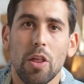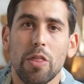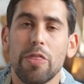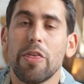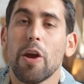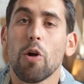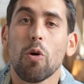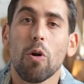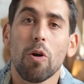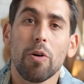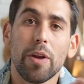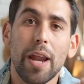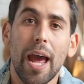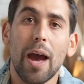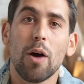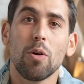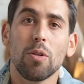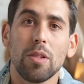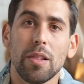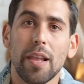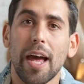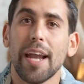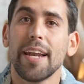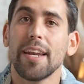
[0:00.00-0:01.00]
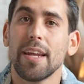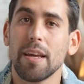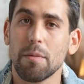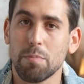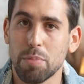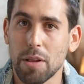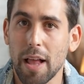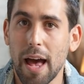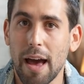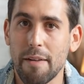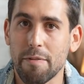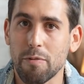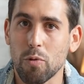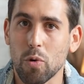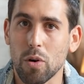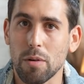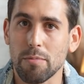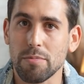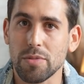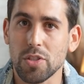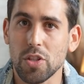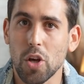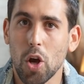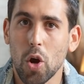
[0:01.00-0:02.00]
there are now lending
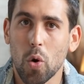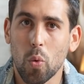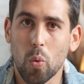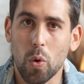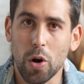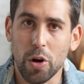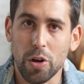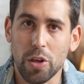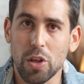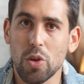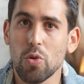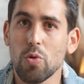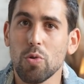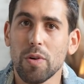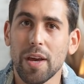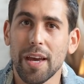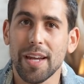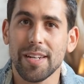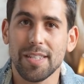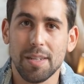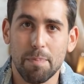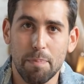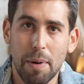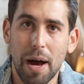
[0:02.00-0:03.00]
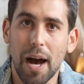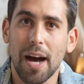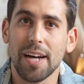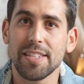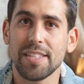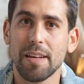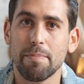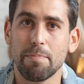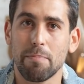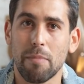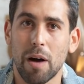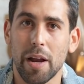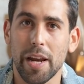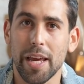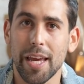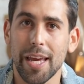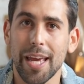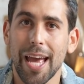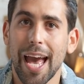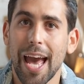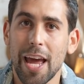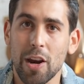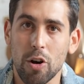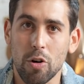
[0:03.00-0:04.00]
platforms where you can deposit
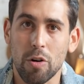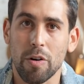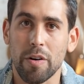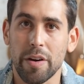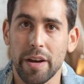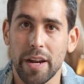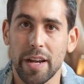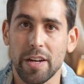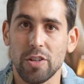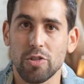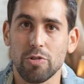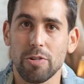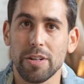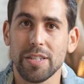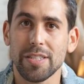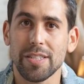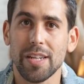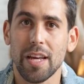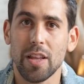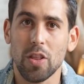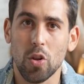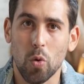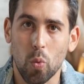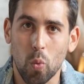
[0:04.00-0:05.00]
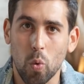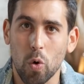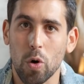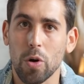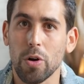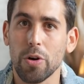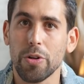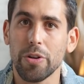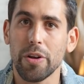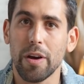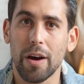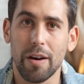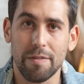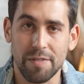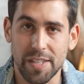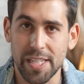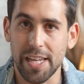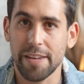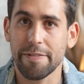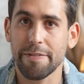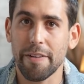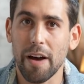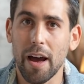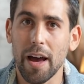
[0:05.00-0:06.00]
money and earn interest in the world of
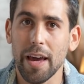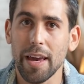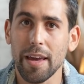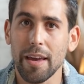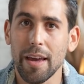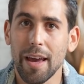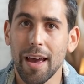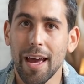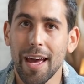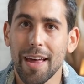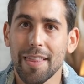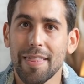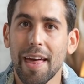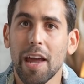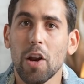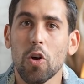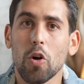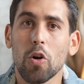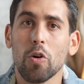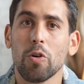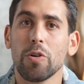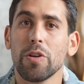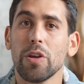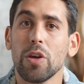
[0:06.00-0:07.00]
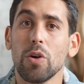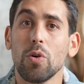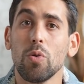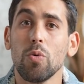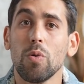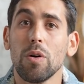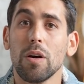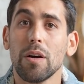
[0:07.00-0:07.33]
DeFi that earn you